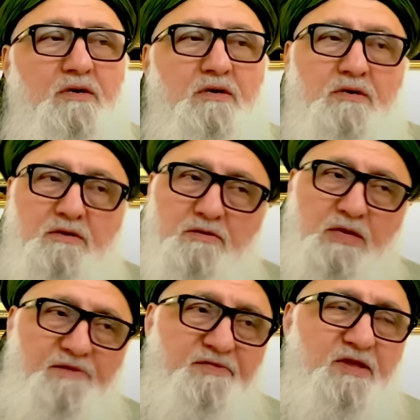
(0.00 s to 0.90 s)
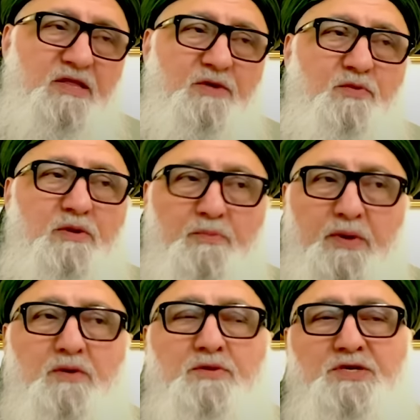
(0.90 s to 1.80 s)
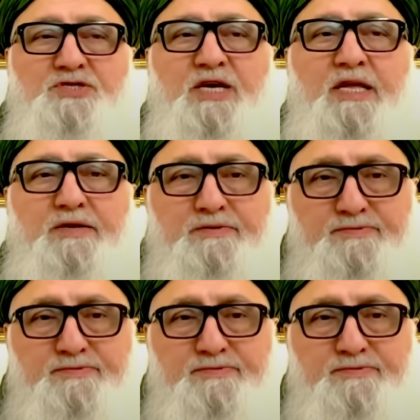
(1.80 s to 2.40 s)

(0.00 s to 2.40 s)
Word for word: you definitely wouldn't be on this channel.